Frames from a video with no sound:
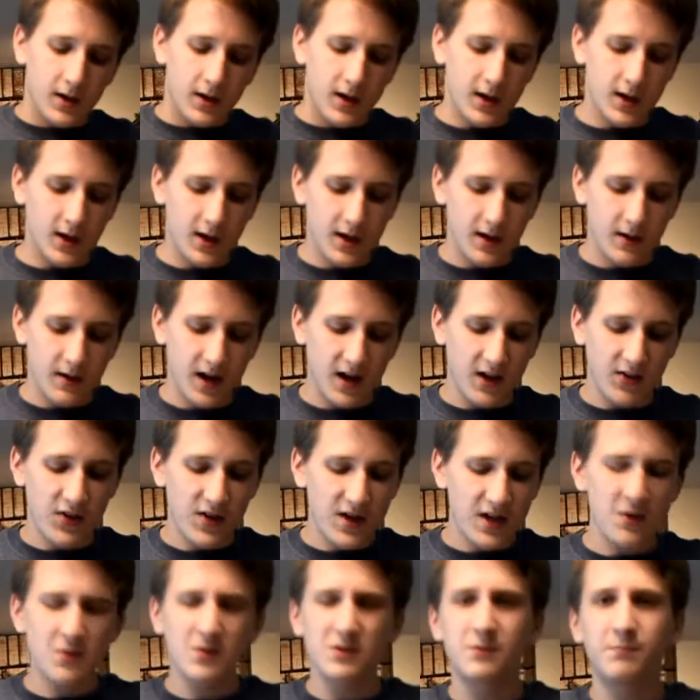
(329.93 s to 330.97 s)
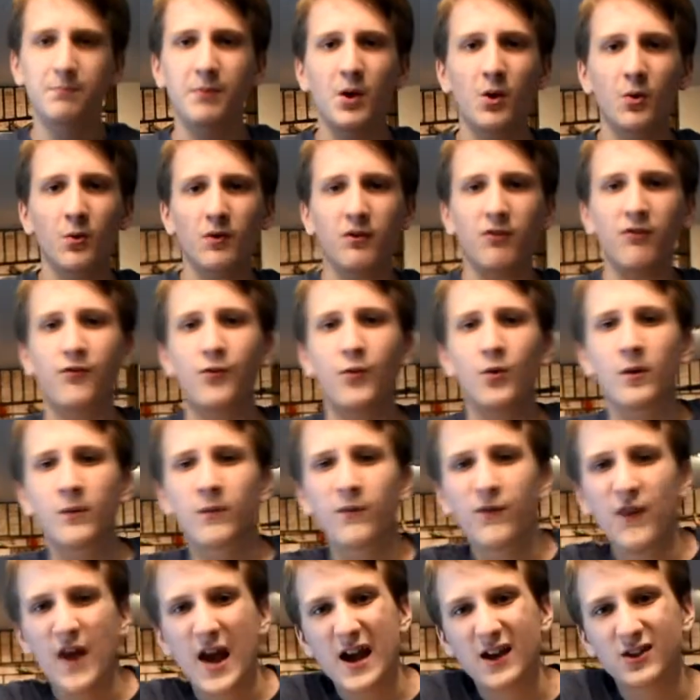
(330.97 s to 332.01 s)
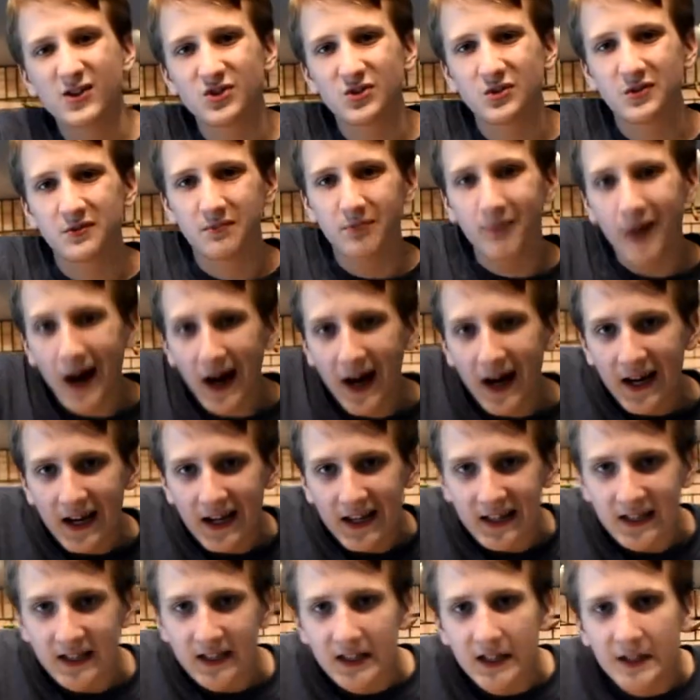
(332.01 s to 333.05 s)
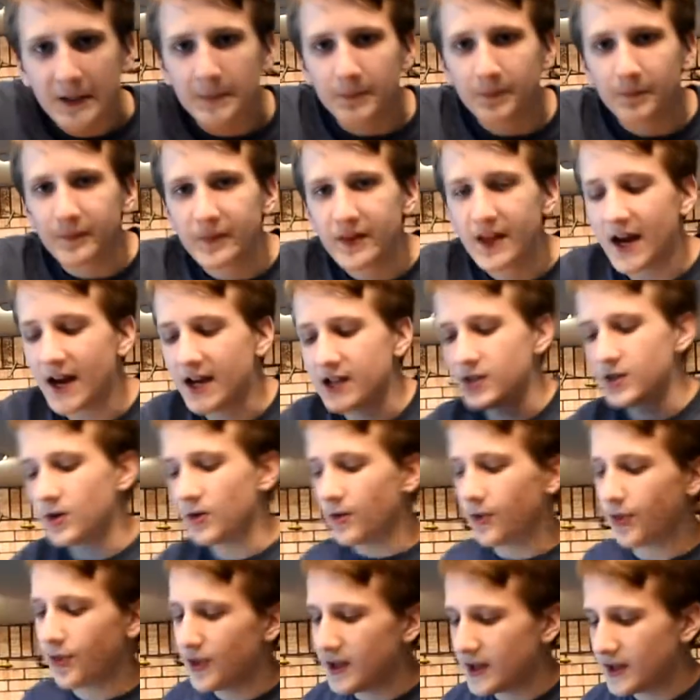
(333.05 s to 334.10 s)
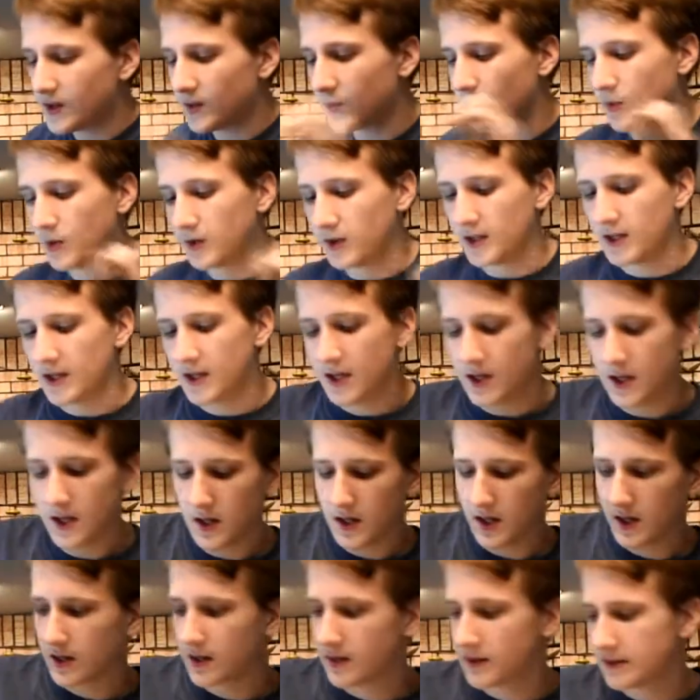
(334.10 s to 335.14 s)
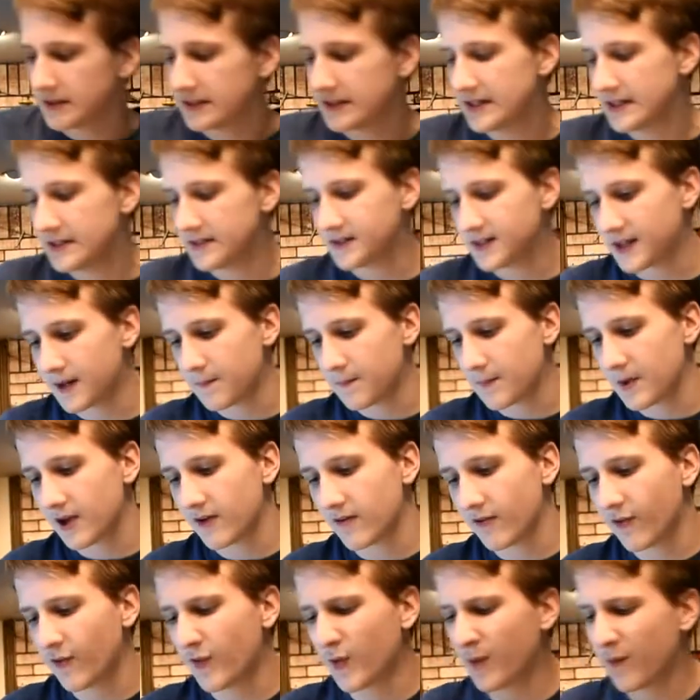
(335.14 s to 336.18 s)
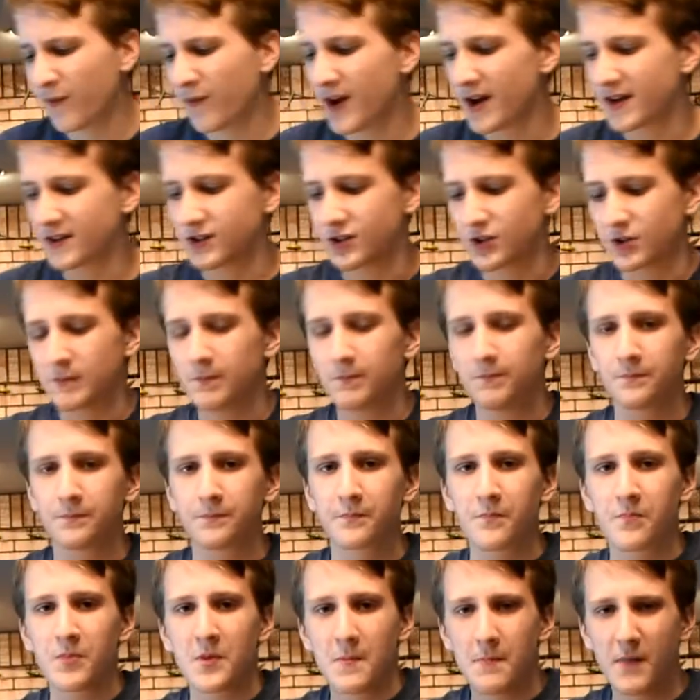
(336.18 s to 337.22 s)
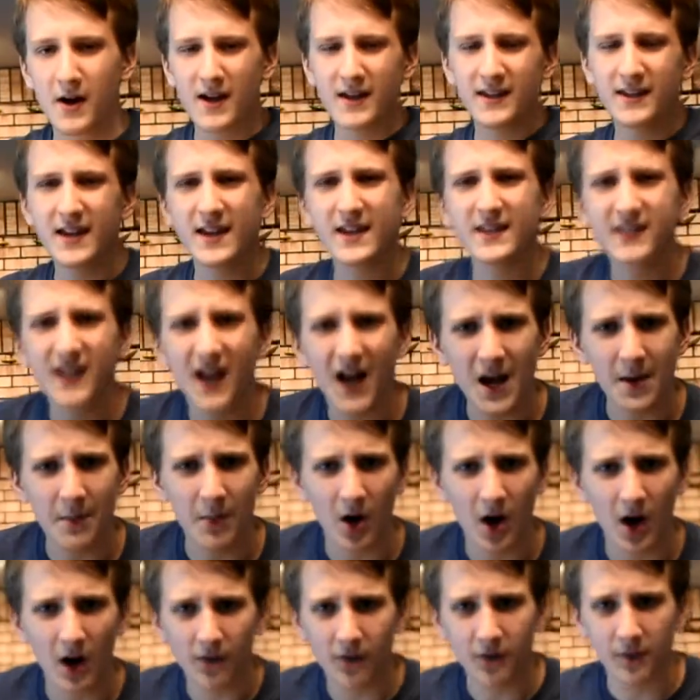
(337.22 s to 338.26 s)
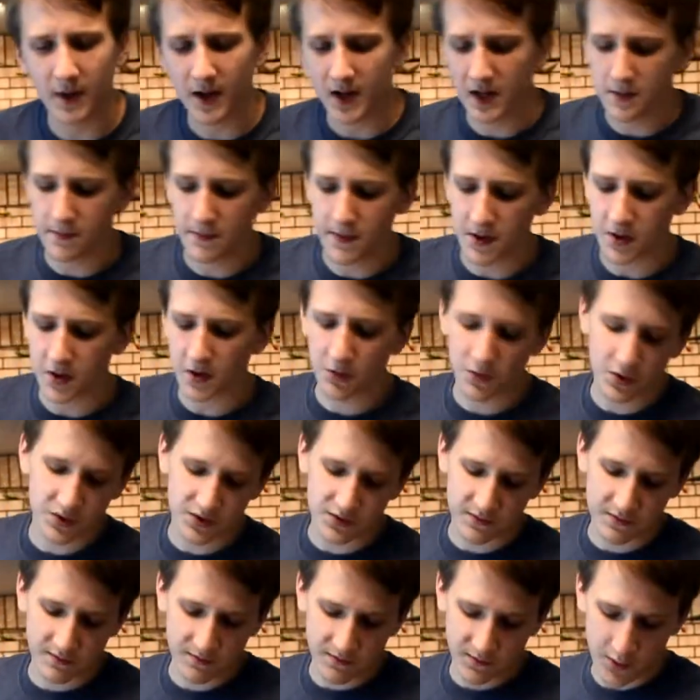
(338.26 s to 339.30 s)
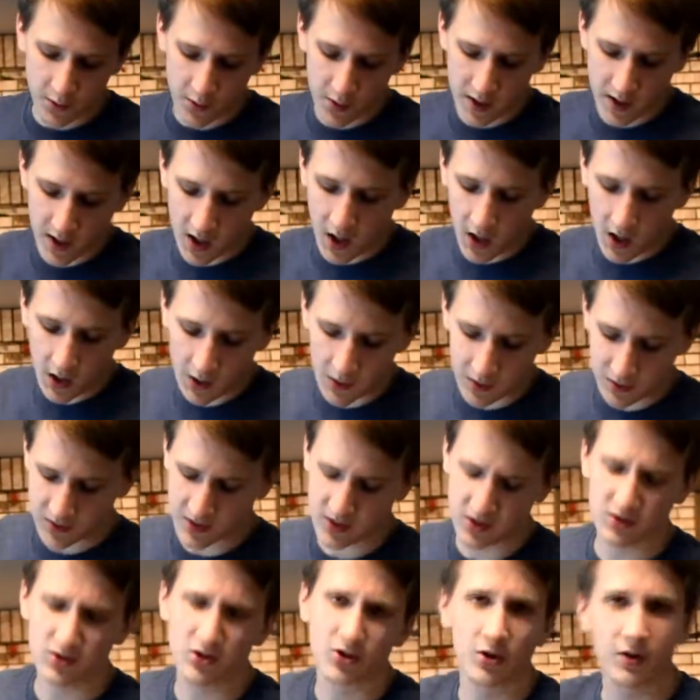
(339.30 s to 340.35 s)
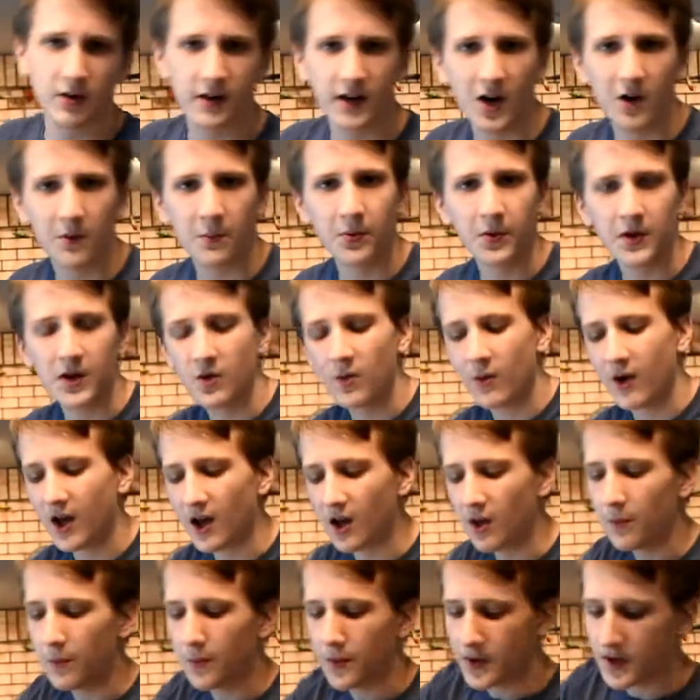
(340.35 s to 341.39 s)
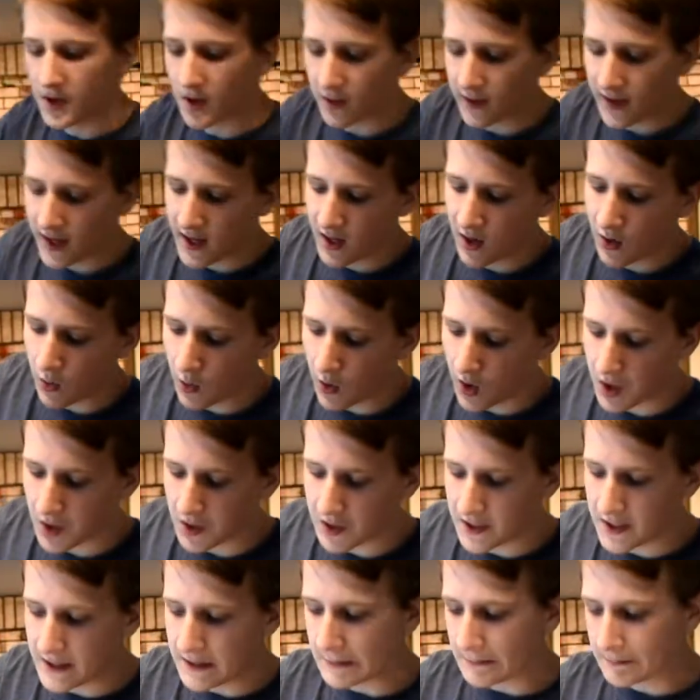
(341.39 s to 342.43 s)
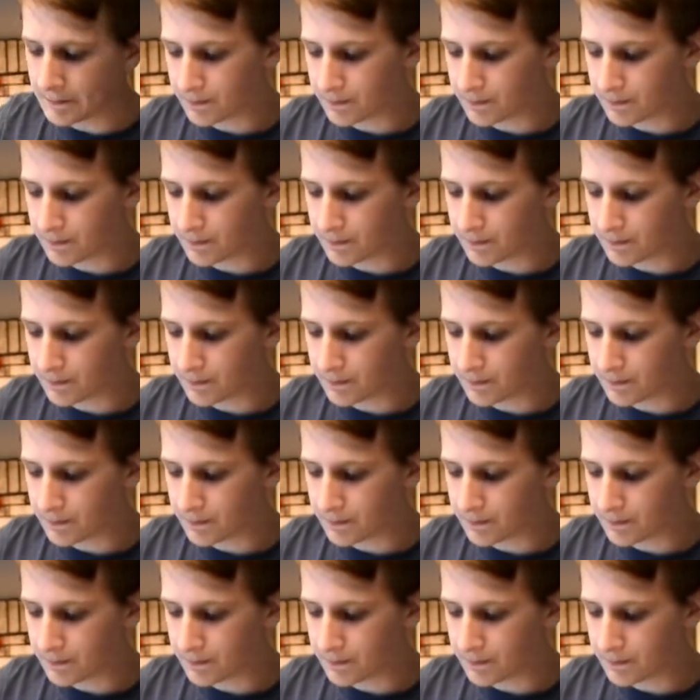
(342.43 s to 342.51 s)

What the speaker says: I think it was built with form factor in mind. Yeah, I don't think it really is that big of a form factor. My case I bought for my computer was $40 and it turned out pretty well. Pretty okay quality.